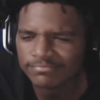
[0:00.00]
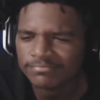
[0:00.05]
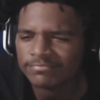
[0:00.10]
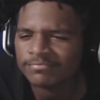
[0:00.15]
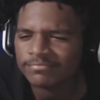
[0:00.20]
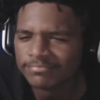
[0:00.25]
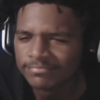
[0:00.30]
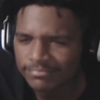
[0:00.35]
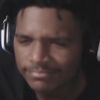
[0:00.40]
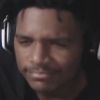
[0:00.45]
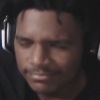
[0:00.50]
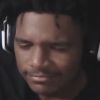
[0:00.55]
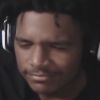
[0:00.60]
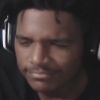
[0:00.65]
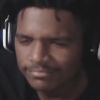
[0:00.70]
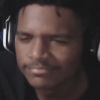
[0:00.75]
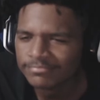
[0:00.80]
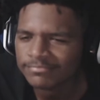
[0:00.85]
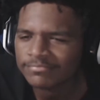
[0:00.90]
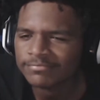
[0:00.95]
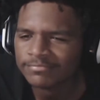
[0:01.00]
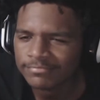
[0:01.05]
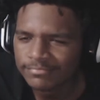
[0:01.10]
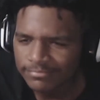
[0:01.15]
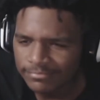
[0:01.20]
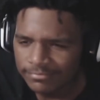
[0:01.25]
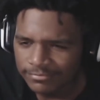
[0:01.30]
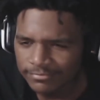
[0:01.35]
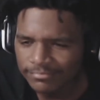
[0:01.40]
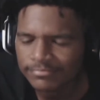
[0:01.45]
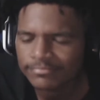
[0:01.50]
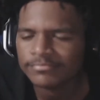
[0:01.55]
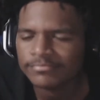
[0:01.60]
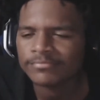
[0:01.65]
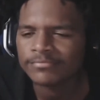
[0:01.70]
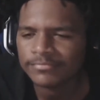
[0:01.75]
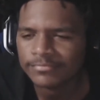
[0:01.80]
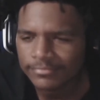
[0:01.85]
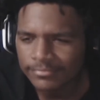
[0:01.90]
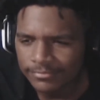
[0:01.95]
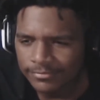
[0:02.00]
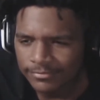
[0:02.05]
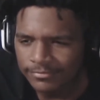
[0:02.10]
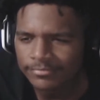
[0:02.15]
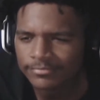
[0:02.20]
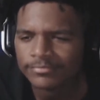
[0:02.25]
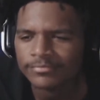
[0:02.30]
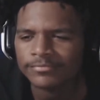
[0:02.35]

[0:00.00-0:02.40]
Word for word: It's the same old song.